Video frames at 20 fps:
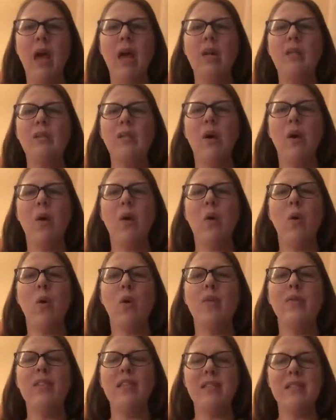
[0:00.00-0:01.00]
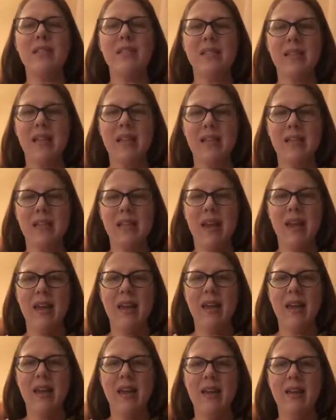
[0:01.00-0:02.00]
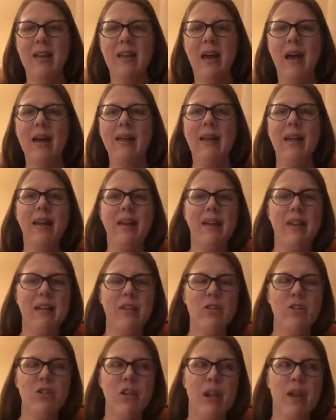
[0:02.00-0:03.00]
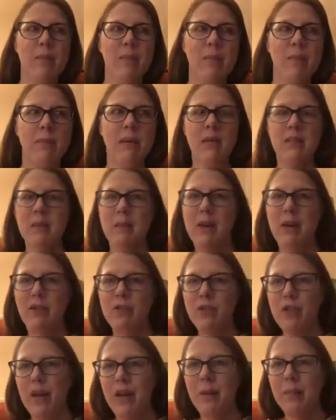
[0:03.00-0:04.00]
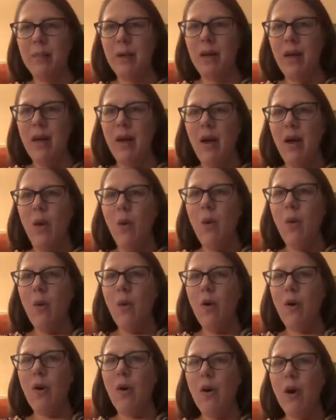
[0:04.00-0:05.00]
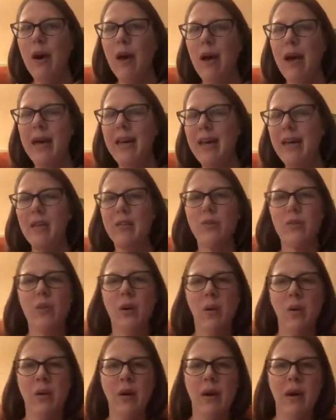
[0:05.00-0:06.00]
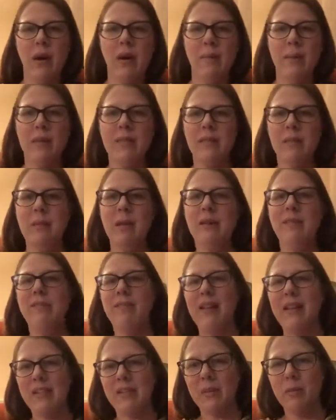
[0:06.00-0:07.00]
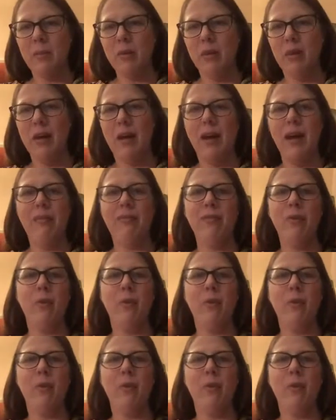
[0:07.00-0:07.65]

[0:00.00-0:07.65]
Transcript: So this is like saying, I can't get in shape because I'm out of shape, or I can't do yoga because I'm not flexible enough.